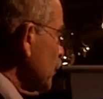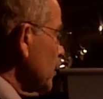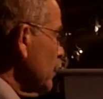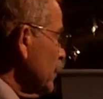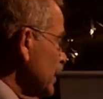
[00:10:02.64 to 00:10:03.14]

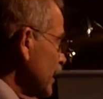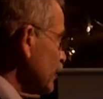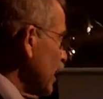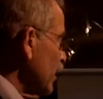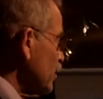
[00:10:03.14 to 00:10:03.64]
up to,
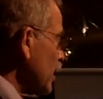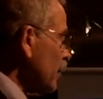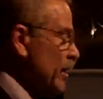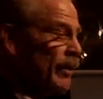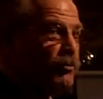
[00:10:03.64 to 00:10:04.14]
out of
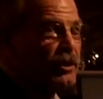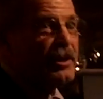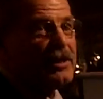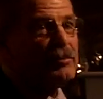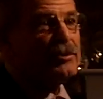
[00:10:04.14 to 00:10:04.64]
South
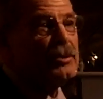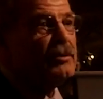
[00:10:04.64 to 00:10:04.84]
Africa, up